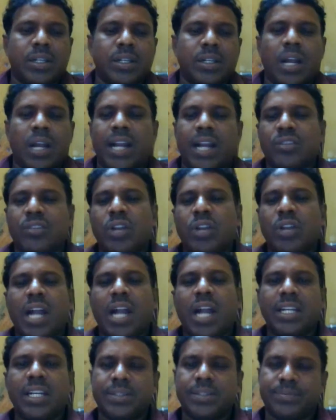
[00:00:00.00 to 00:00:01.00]
and do
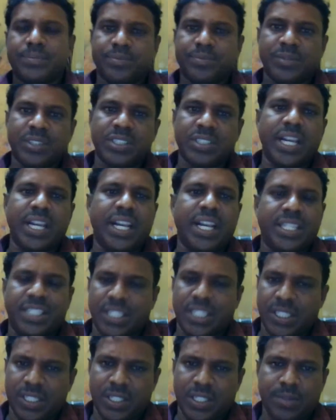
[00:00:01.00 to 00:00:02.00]
not
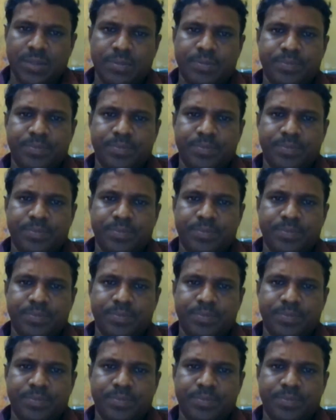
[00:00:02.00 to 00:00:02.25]
exist.